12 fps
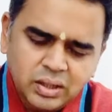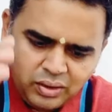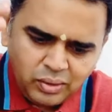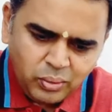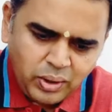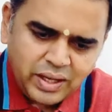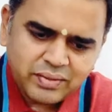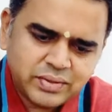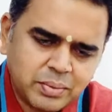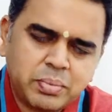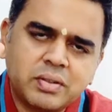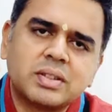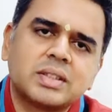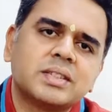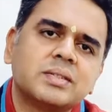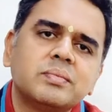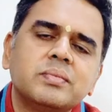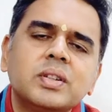You have the
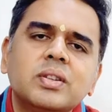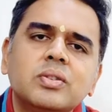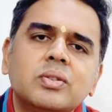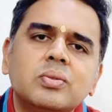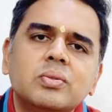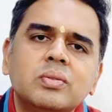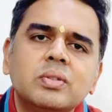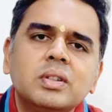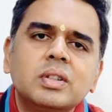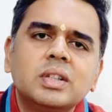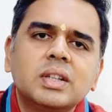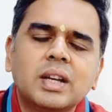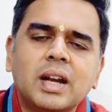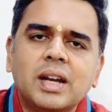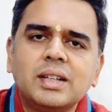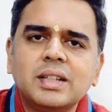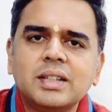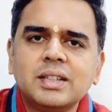powers to
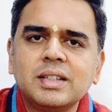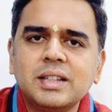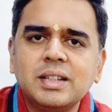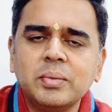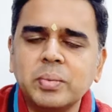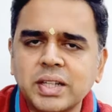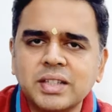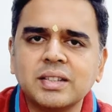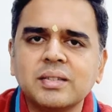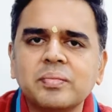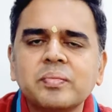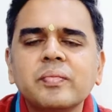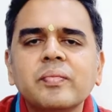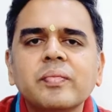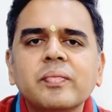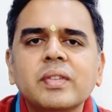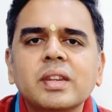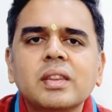grant liberation.
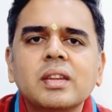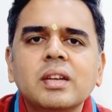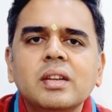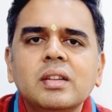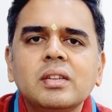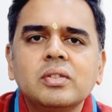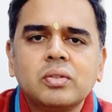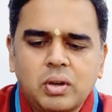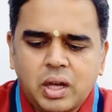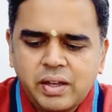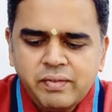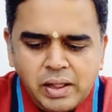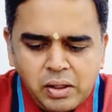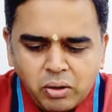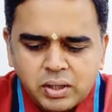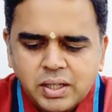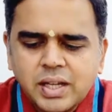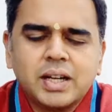So I will
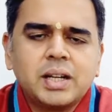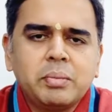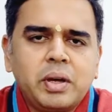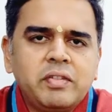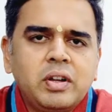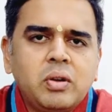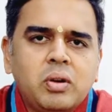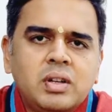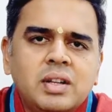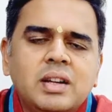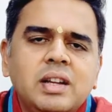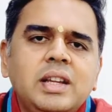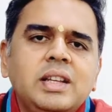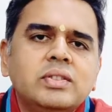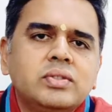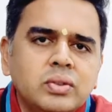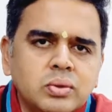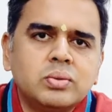not get up, I will not
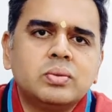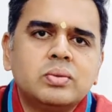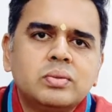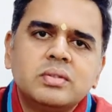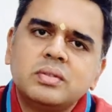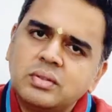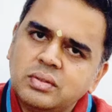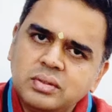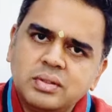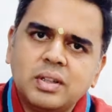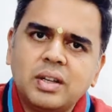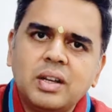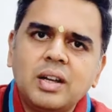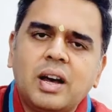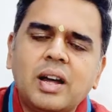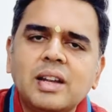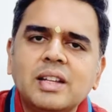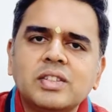release you
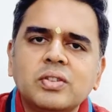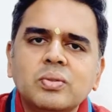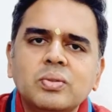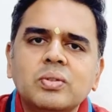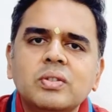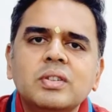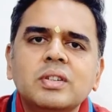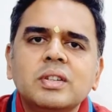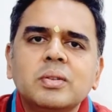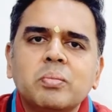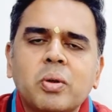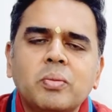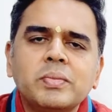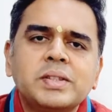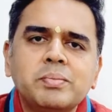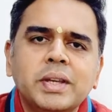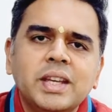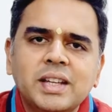unless you
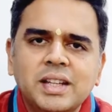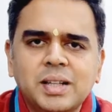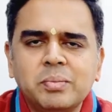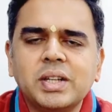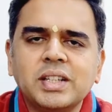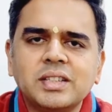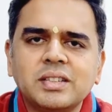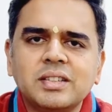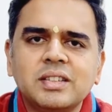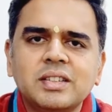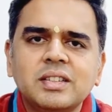promise me liberation.